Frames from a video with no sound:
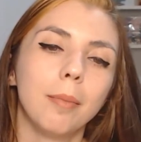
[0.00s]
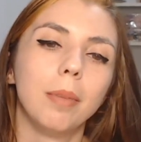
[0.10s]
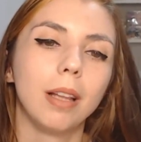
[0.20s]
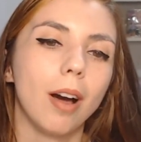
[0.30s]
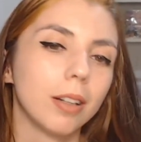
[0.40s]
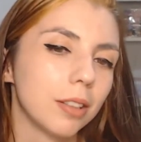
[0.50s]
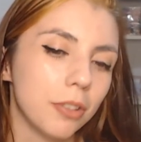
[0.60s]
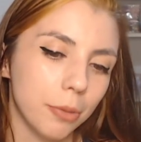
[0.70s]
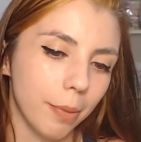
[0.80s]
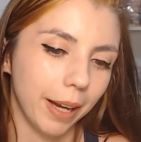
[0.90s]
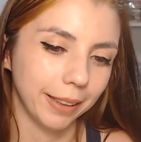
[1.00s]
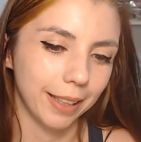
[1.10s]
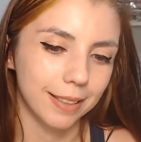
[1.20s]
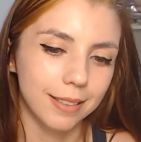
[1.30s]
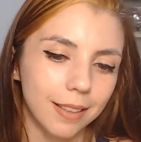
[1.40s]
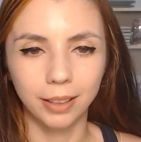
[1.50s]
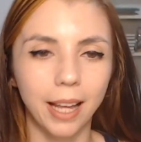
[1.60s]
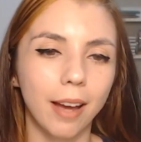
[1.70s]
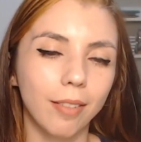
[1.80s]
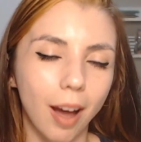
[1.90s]
belonged to Binance. They
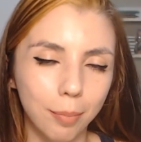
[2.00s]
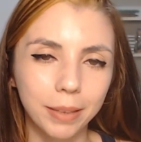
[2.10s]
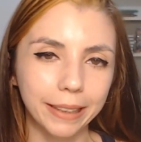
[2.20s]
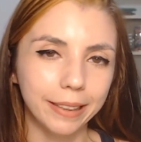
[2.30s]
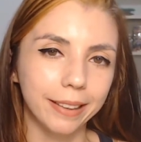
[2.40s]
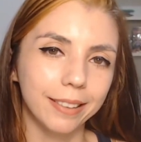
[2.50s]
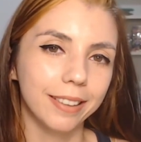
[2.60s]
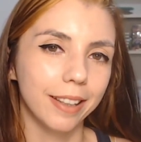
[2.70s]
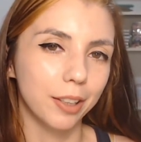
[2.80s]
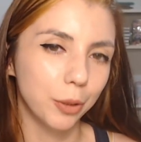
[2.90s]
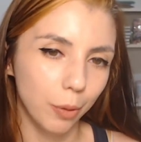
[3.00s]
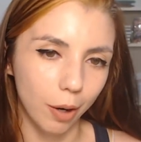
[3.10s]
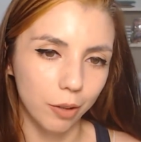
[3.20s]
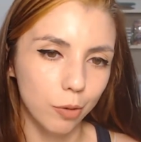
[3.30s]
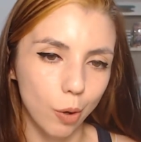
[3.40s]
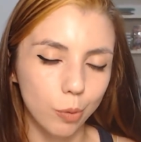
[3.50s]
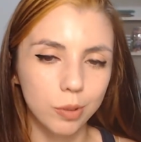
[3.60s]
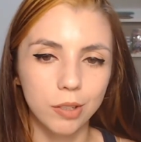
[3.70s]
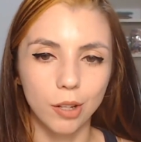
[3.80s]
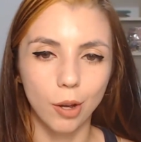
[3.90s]
have updated their Q R code,
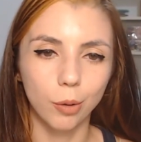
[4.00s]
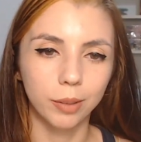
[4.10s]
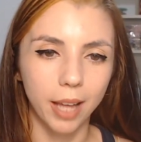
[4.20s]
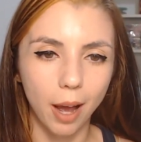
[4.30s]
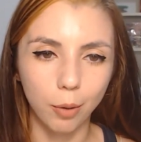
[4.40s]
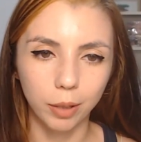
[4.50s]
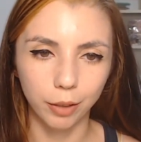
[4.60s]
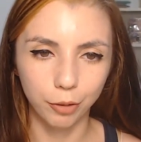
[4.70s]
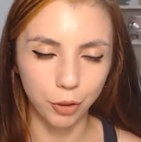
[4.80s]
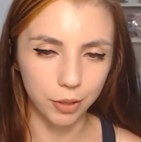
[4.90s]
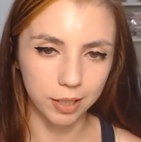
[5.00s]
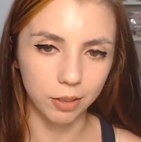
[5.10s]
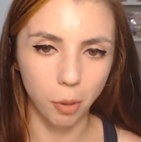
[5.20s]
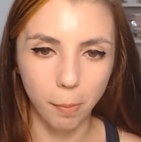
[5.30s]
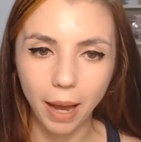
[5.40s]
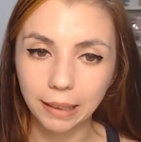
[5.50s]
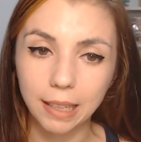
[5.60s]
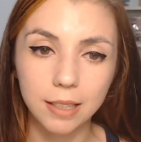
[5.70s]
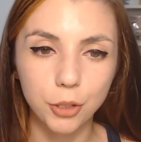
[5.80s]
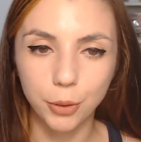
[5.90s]
so now if you use it on
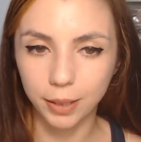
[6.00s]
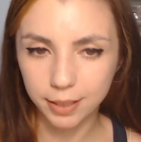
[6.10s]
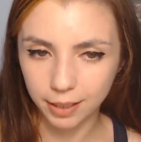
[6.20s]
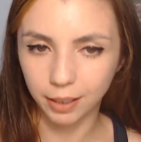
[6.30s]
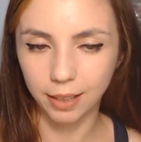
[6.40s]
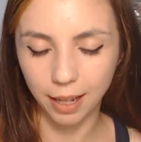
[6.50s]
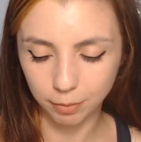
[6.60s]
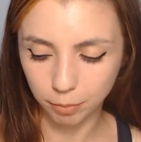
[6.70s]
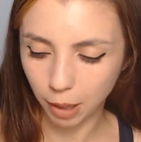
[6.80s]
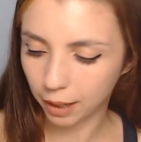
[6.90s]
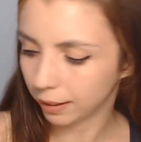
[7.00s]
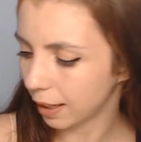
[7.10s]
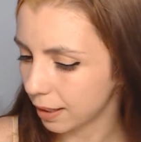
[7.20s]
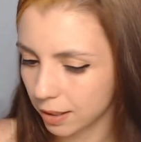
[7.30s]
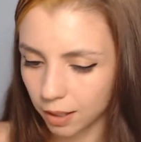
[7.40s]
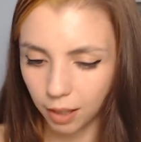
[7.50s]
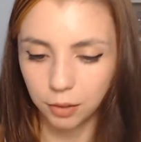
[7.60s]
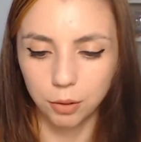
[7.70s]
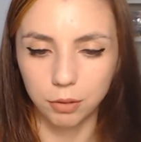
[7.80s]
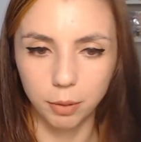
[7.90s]
Binance, you'll see that Binance, I
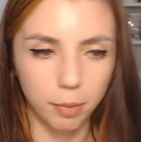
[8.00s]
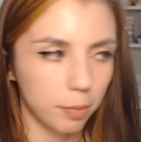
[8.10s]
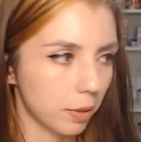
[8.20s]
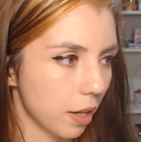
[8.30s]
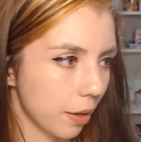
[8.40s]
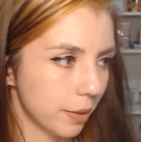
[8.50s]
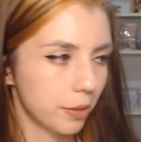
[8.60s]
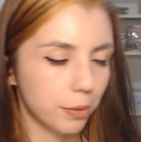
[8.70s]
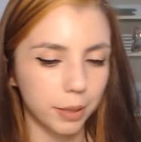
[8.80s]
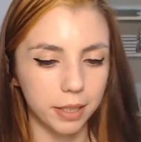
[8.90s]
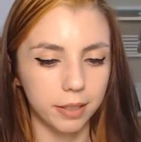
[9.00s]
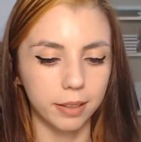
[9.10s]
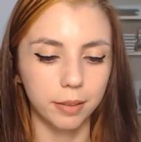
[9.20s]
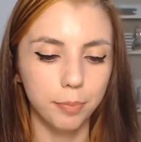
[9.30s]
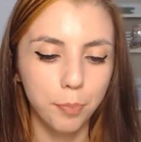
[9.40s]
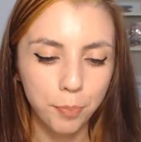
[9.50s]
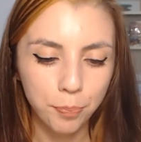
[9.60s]
don't remember how it's written.